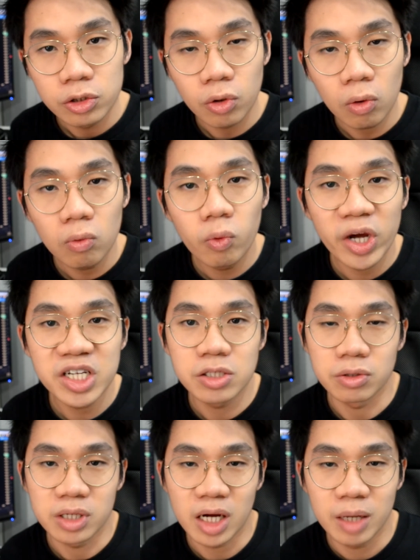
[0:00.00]
don't waste
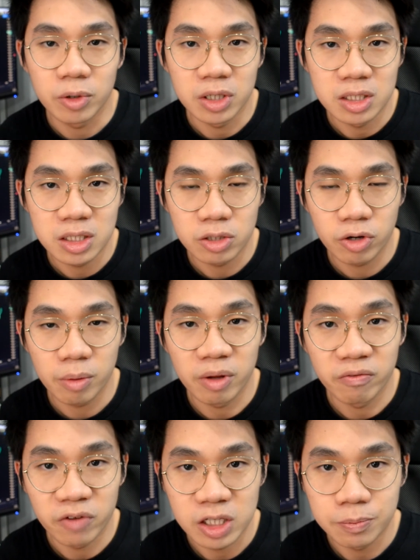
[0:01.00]
your time on Instagram
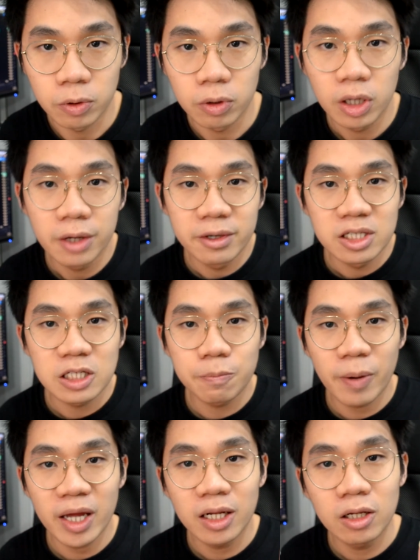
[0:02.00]
and Facebook.
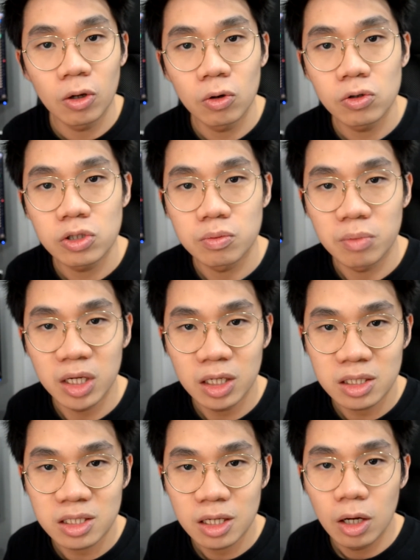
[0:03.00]
Spend those
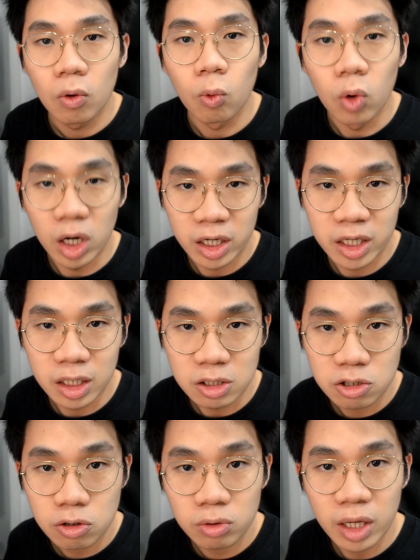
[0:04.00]
minutes working
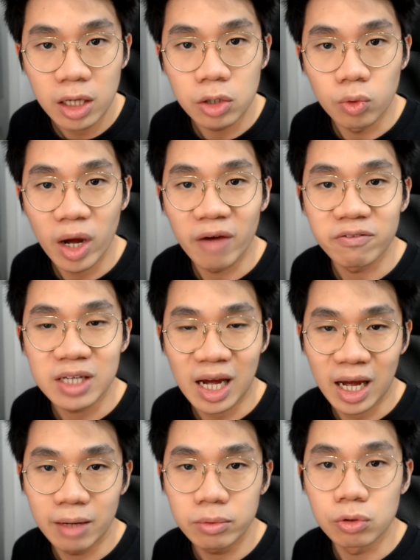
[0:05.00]
so that you have
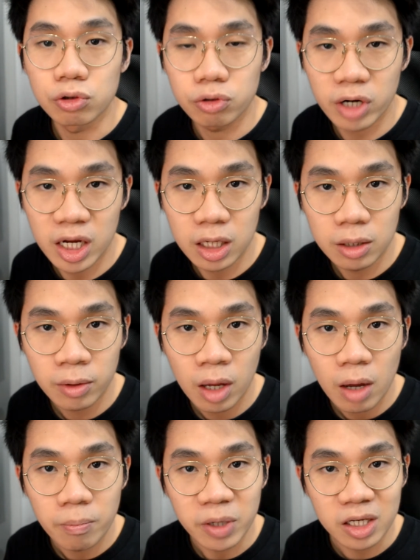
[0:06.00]
time to trade,
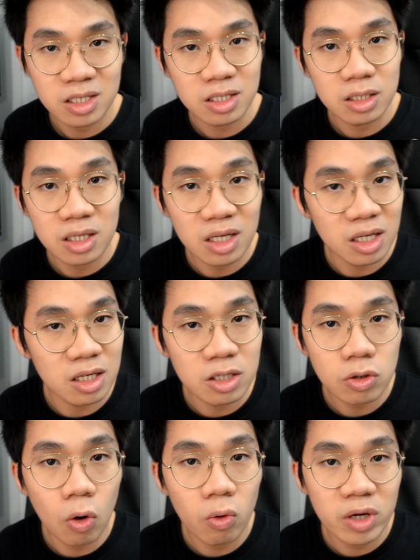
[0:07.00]
because it
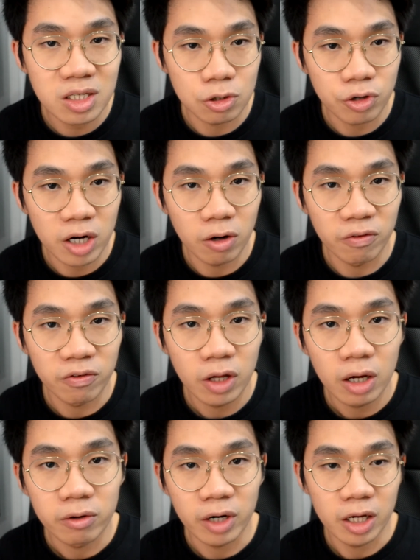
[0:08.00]
is always a trade-off,
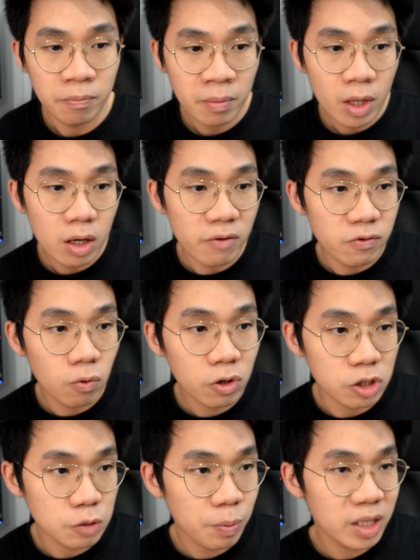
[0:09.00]
right? If you want
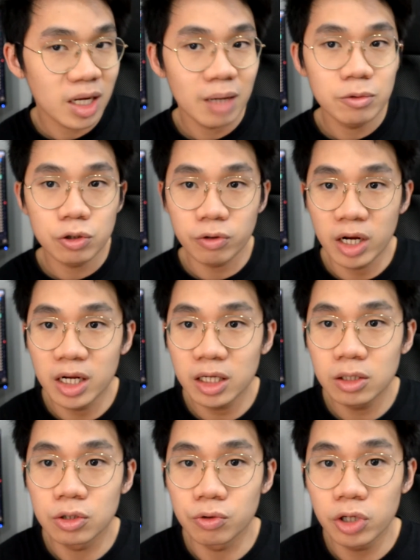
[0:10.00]
to spend time
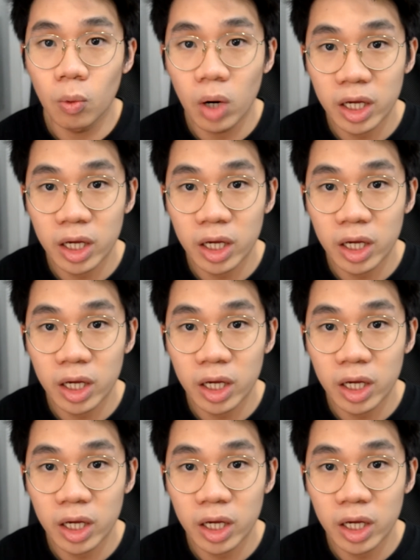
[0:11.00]
trading during your